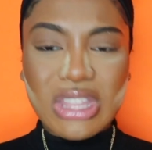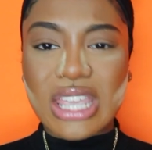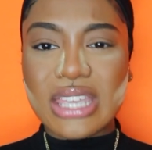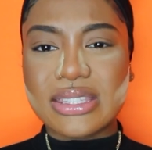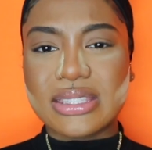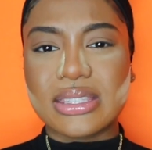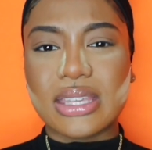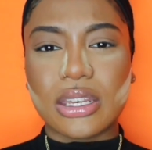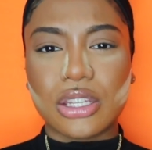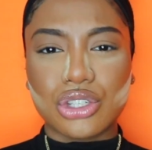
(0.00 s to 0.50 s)

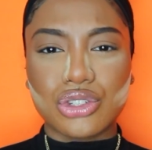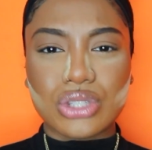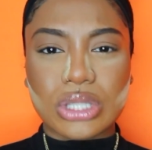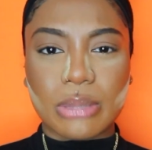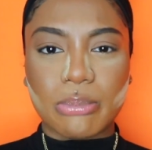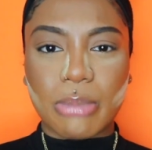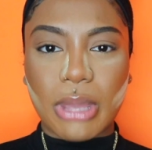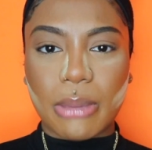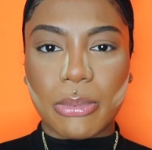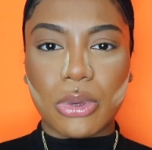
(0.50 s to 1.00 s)
instead of
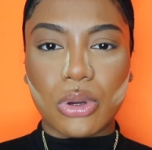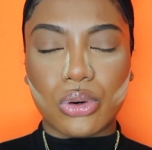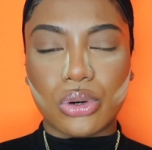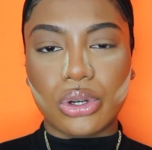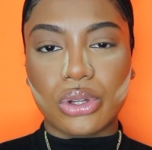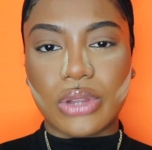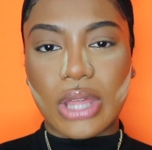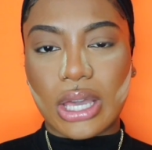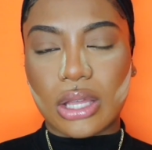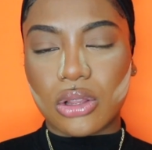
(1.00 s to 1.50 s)
using baby
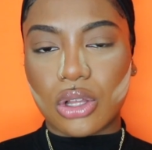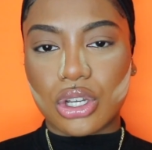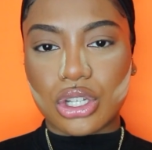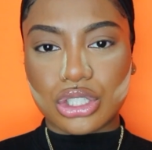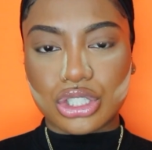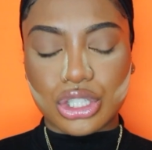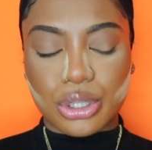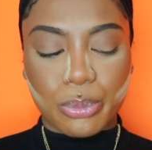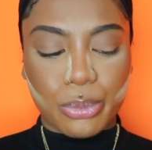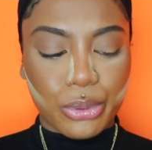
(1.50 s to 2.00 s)
oil that
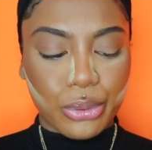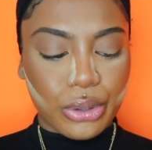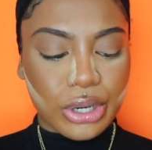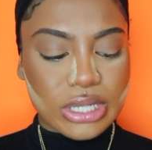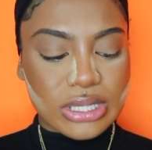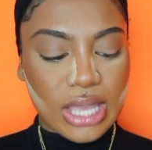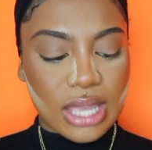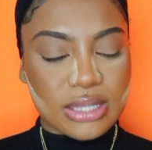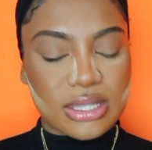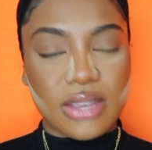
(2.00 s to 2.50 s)
clogs your
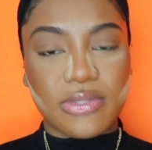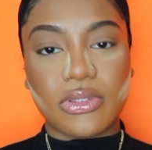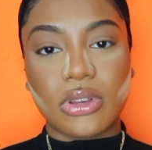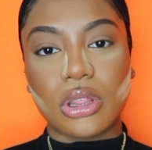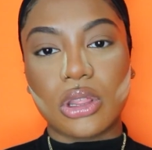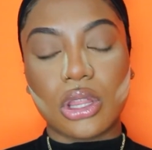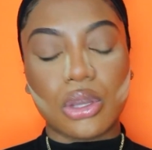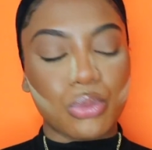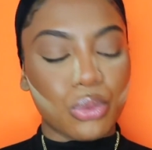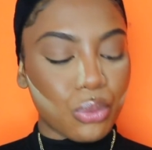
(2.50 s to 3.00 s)
pores, I
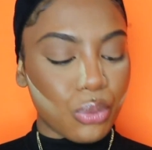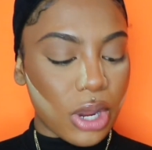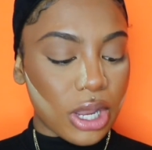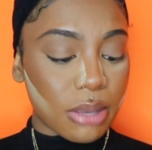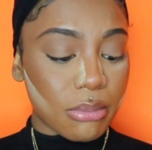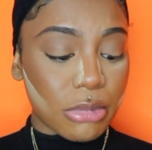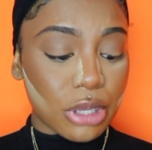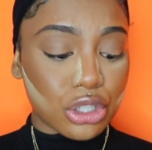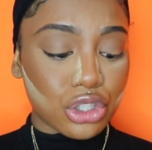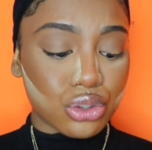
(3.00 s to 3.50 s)
definitely would
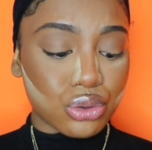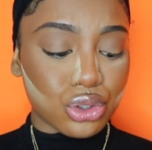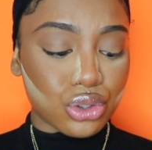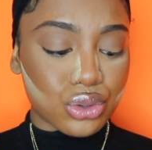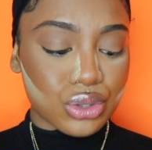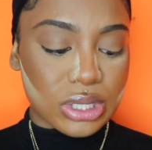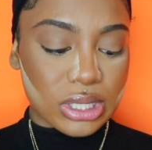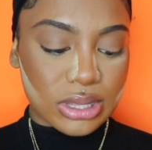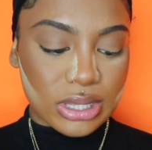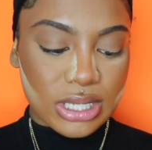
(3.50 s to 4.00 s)
recommend you
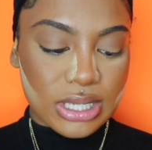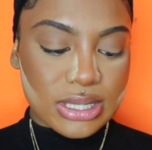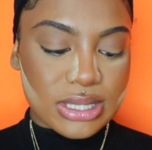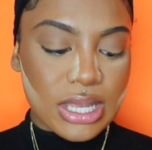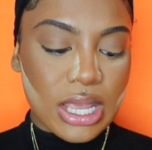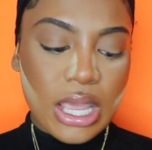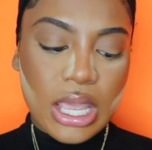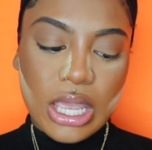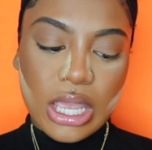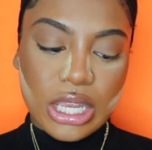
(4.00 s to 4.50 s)
using this.